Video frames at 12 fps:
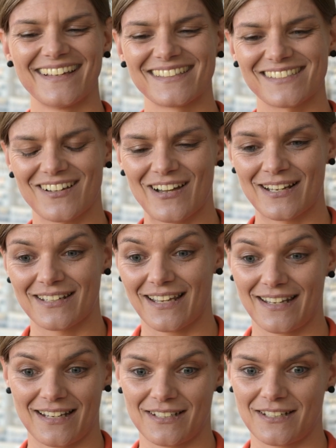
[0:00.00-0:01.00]
so
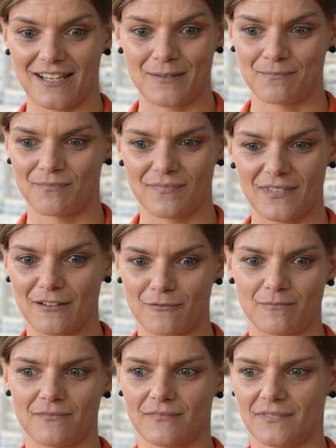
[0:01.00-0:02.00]
then
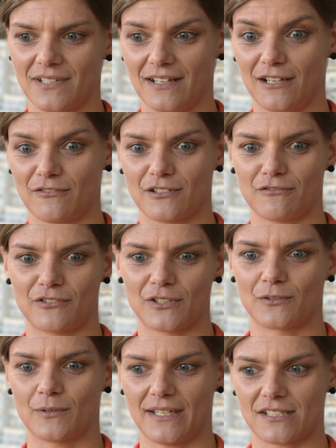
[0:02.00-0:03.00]
after a
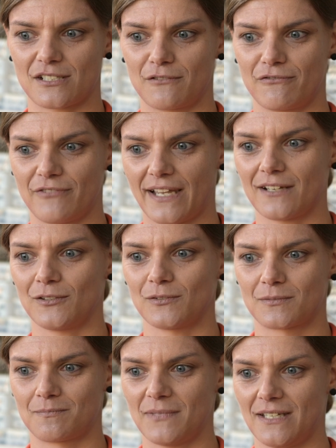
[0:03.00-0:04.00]
few actually failed
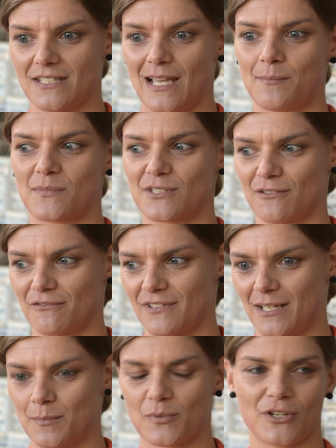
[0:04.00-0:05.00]
attempts of
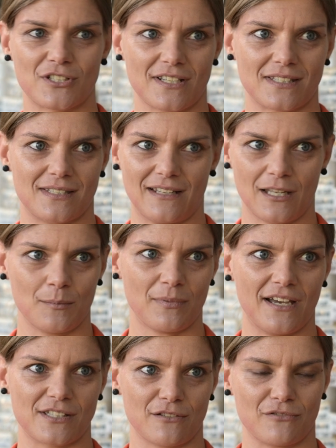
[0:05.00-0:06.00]
getting projects in other
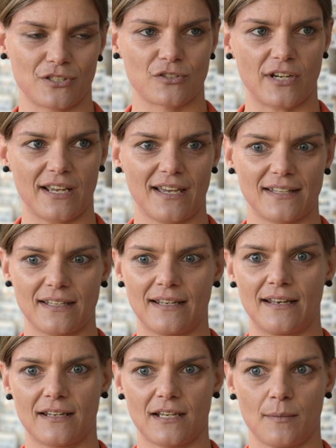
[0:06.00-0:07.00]
parts of Australia, then
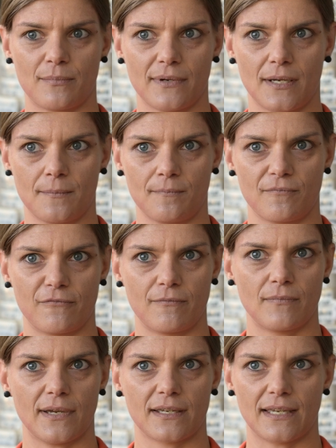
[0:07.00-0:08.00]
ended up
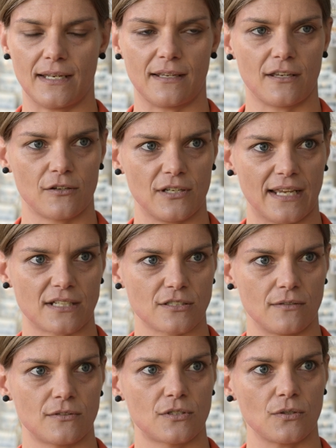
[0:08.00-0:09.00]
getting a
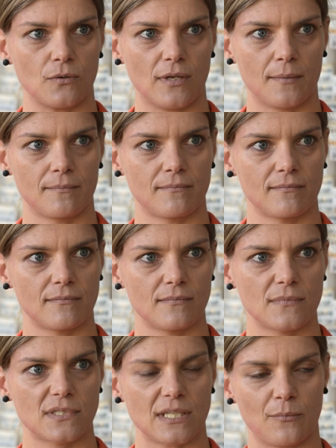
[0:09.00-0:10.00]
connection to
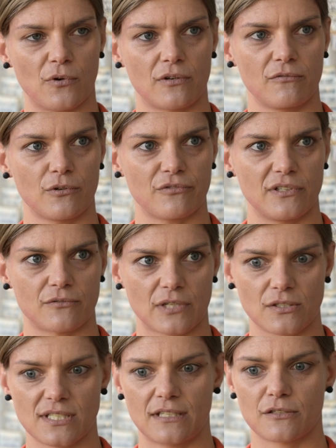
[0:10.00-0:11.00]
someone within
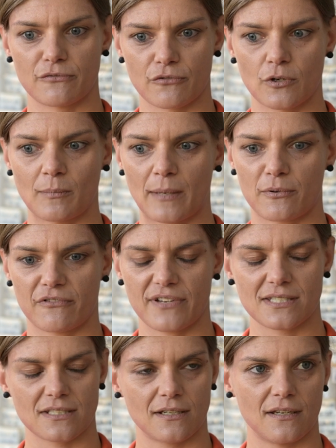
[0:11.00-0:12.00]
Rio Tinto through my
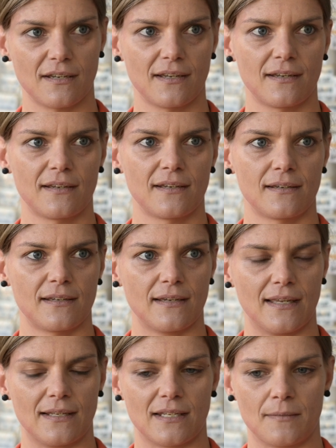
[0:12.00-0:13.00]
professor,
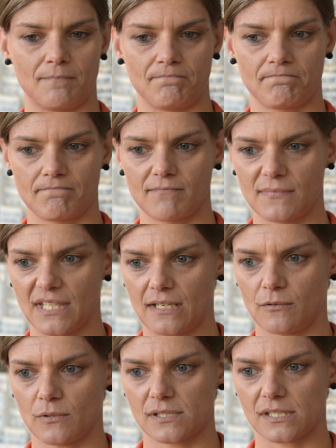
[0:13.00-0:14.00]
and then
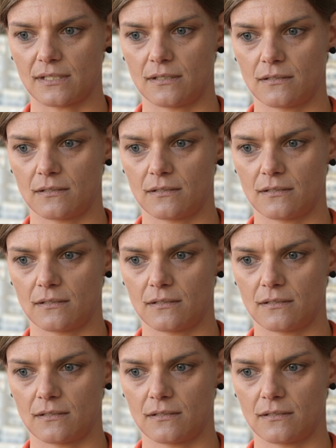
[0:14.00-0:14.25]
I was